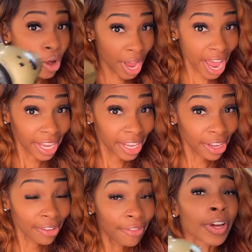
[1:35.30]
Okay,
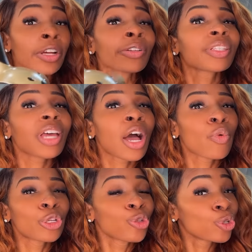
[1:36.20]
first I
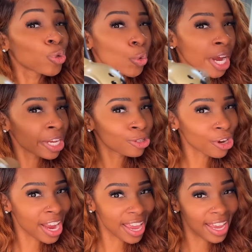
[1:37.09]
want you to raise
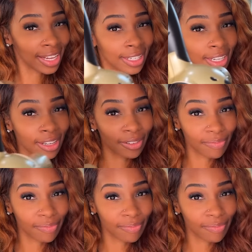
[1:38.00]
your hand.